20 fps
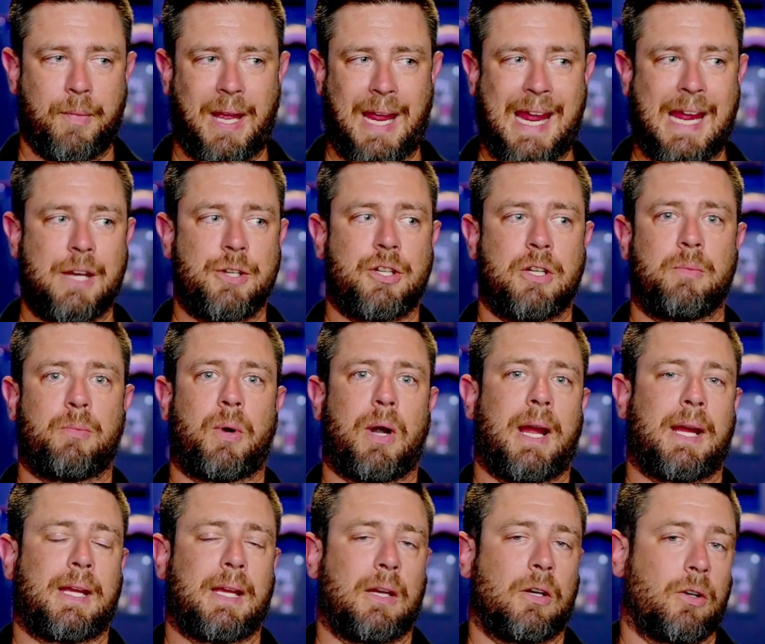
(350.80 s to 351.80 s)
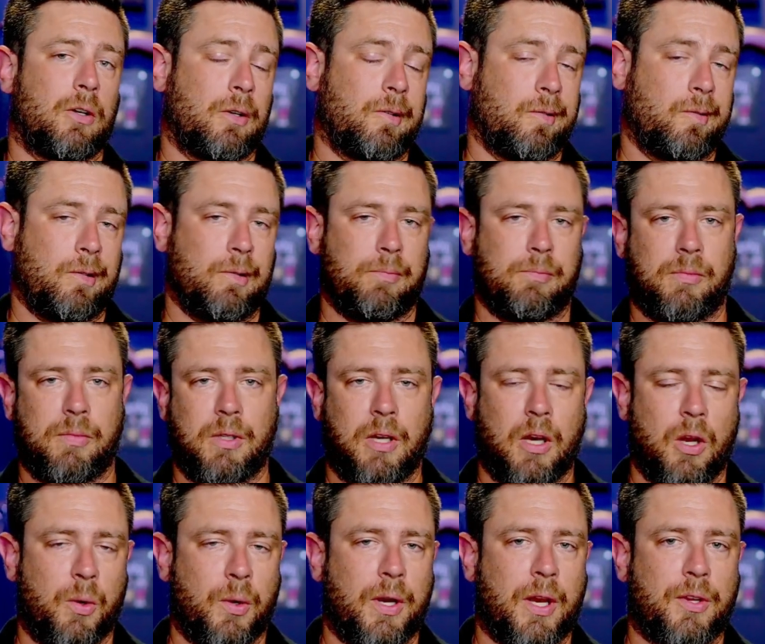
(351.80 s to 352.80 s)
aging bracket, or
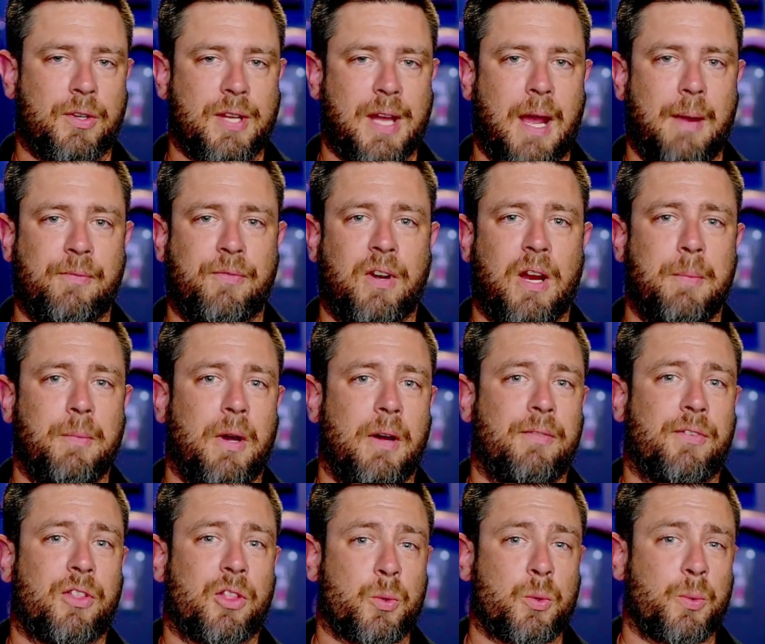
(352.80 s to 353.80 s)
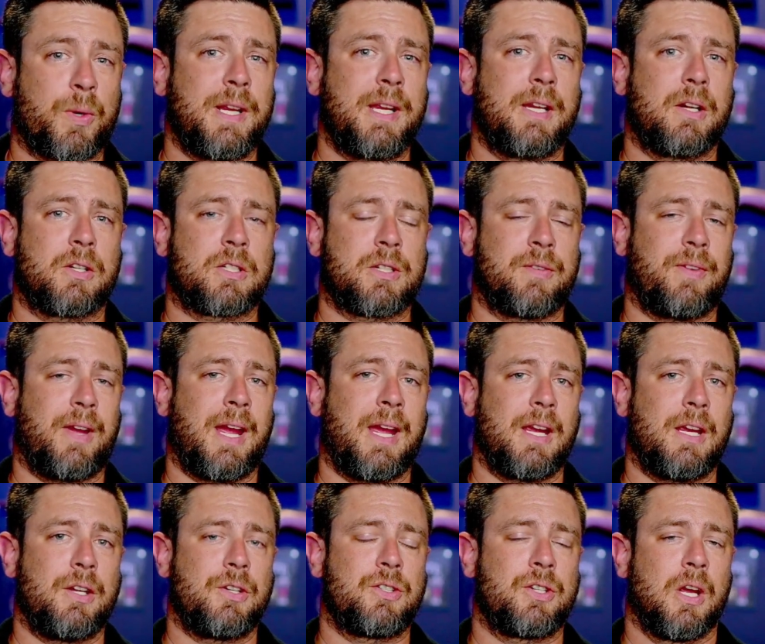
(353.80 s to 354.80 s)
another time frame of 3 years of
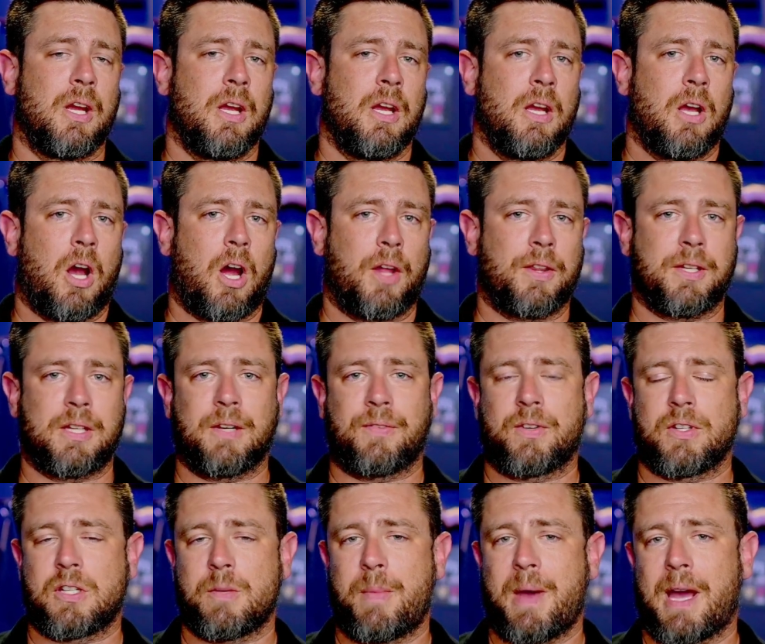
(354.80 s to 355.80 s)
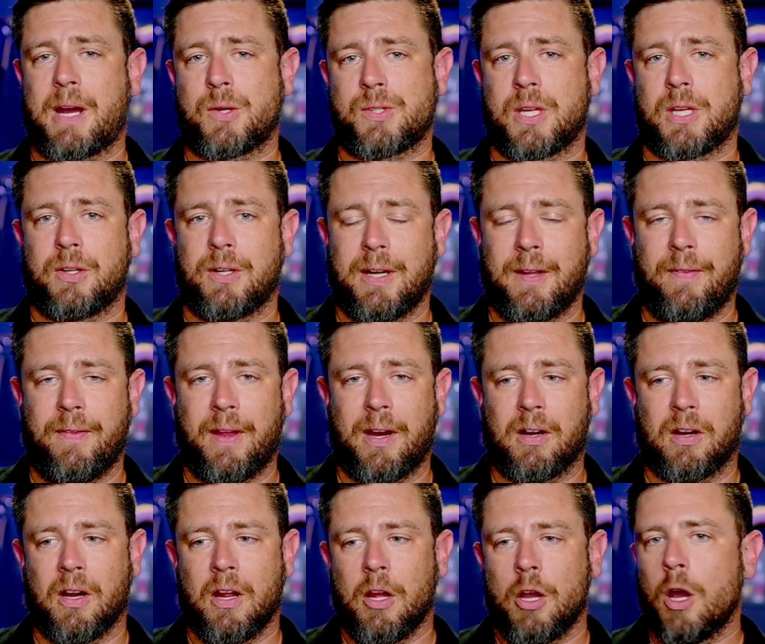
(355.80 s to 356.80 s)
age on the different tobaccos that are in
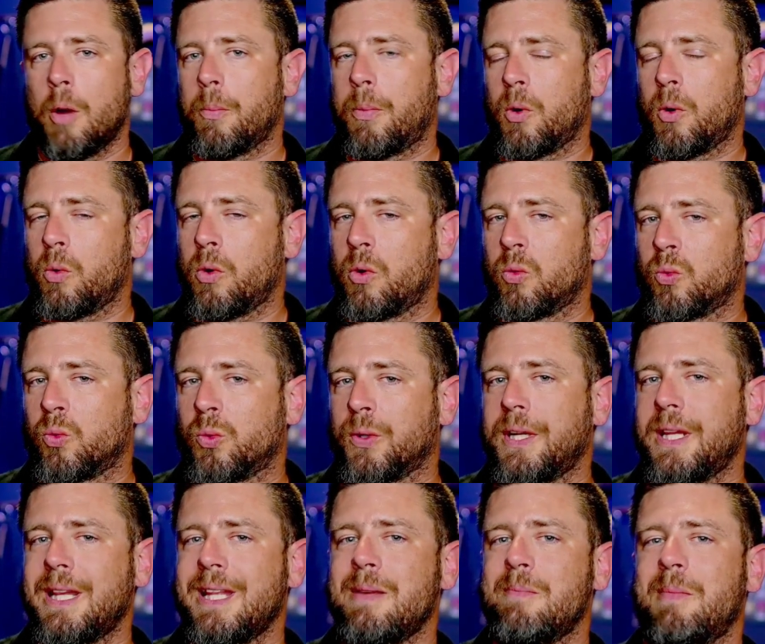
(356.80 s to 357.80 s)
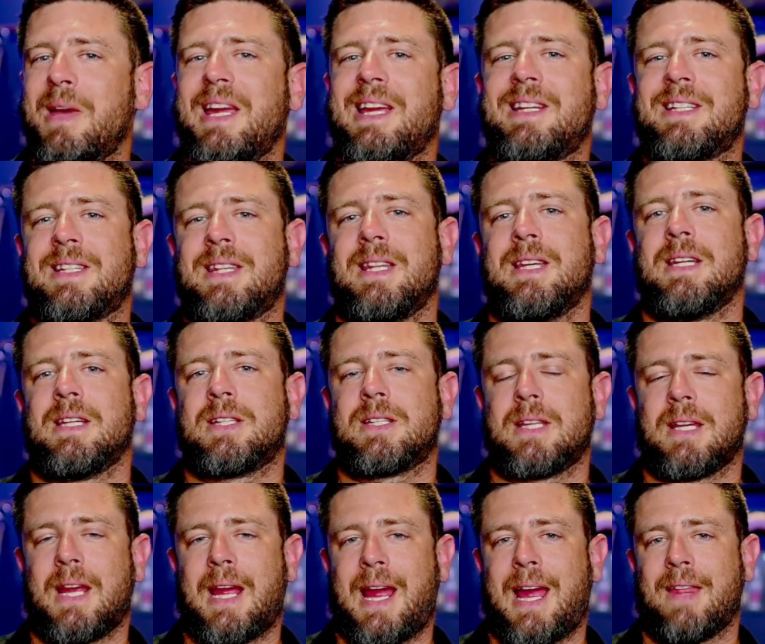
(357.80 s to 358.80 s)
there. But what really makes
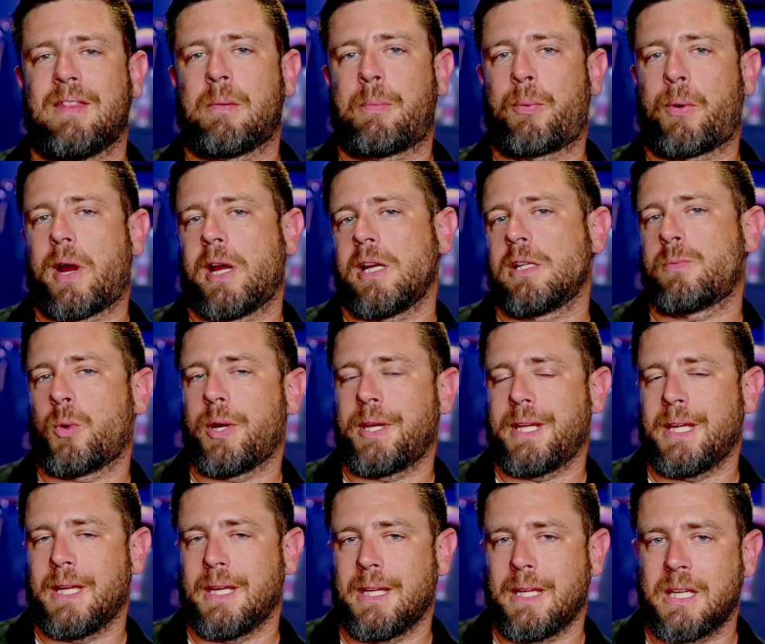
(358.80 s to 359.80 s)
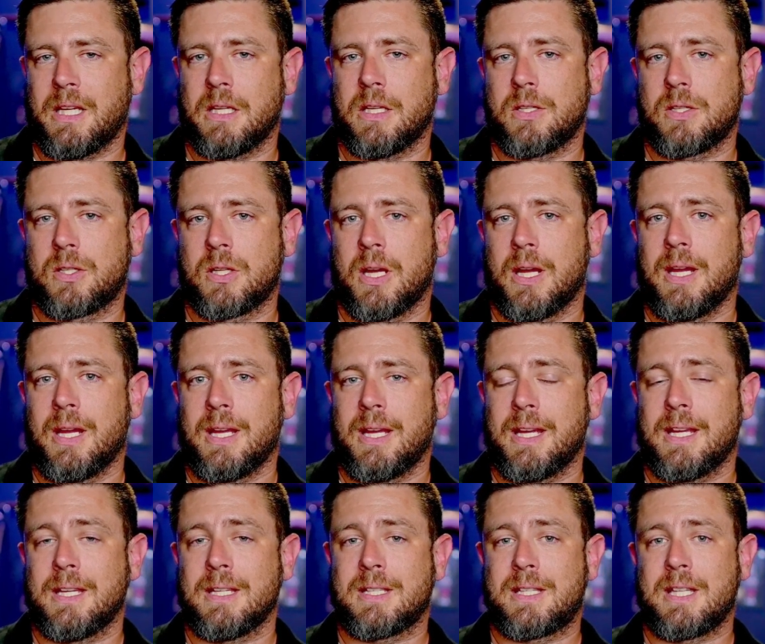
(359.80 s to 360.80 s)
this at the price point it is
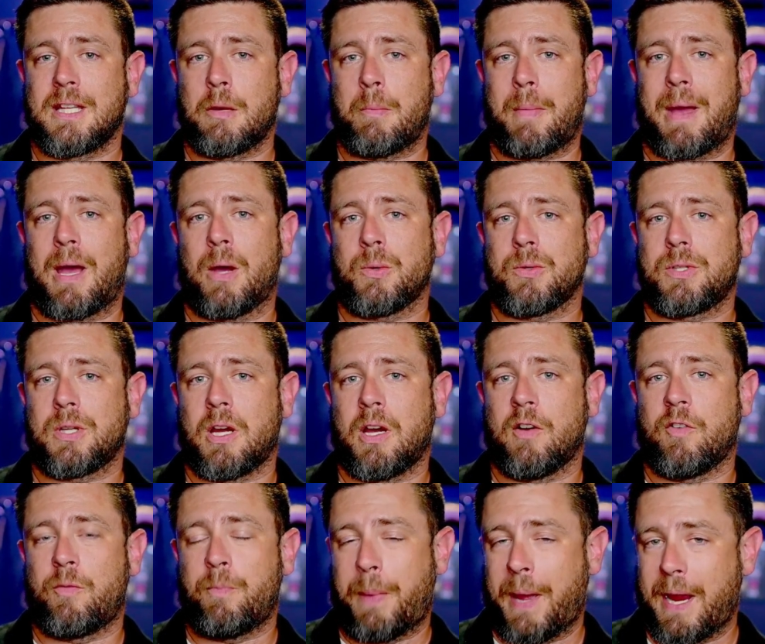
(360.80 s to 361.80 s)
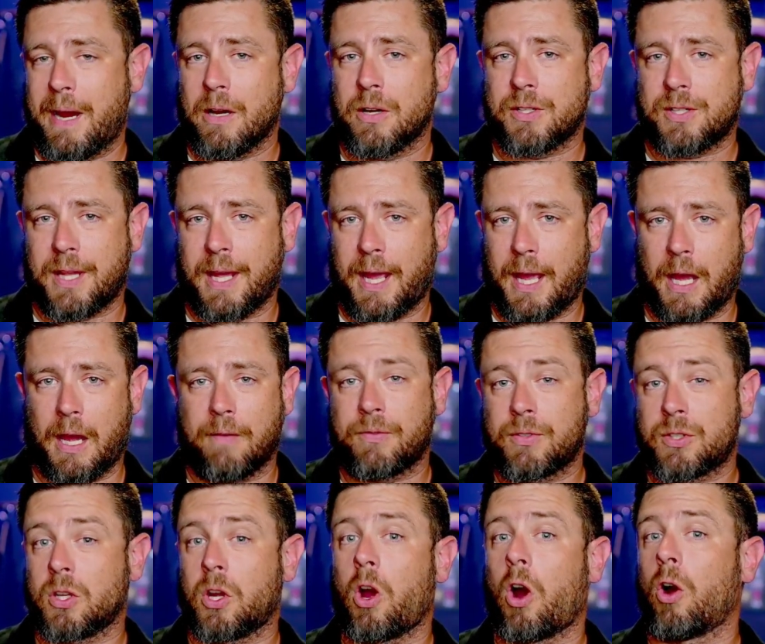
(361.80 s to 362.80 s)
the amount of pairs they have,
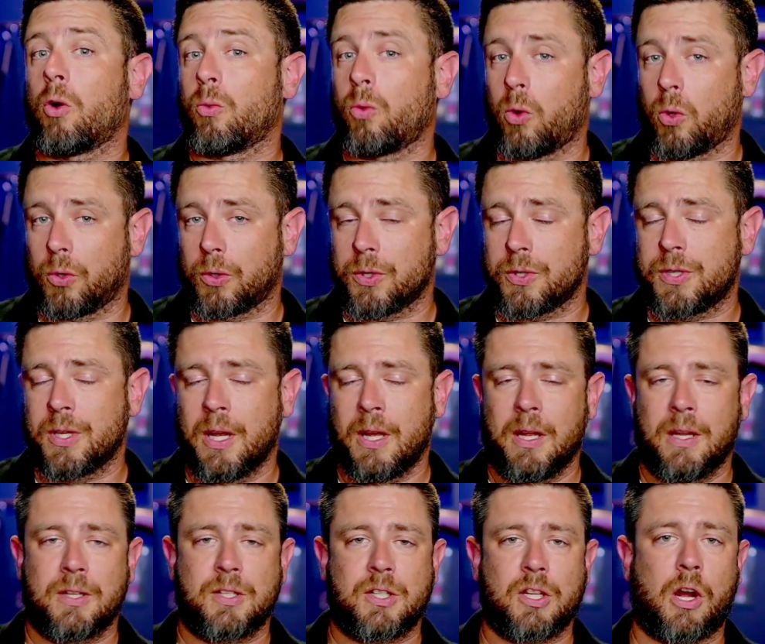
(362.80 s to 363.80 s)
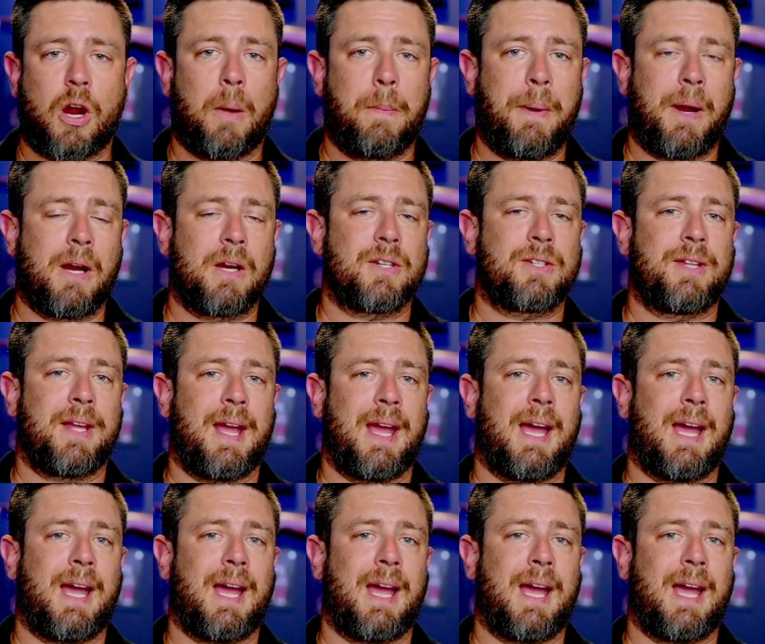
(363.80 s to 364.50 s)
cigar rollers, cigar pairs they